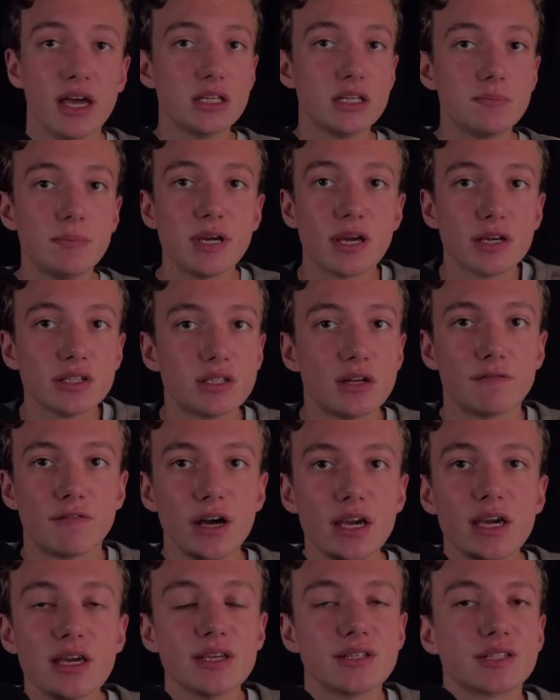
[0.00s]
is because the
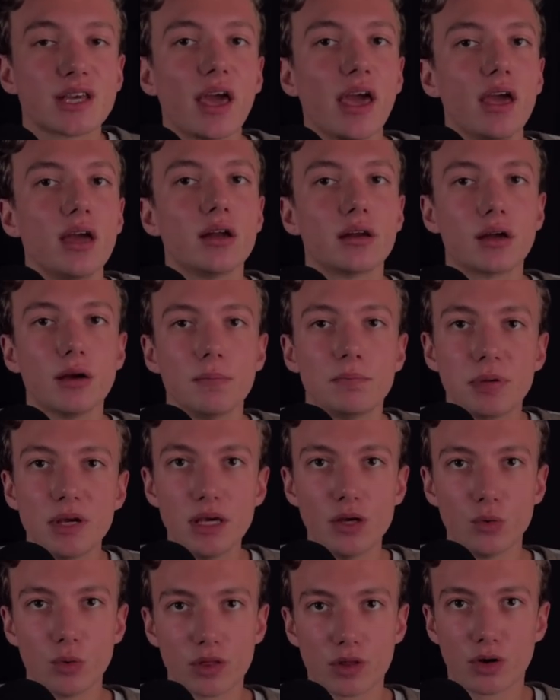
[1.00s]
Vikings can't
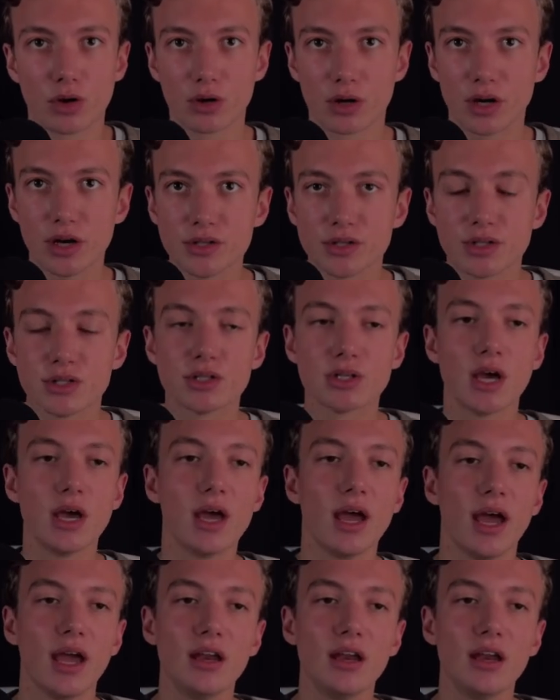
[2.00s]
compete with Kirk Cousins.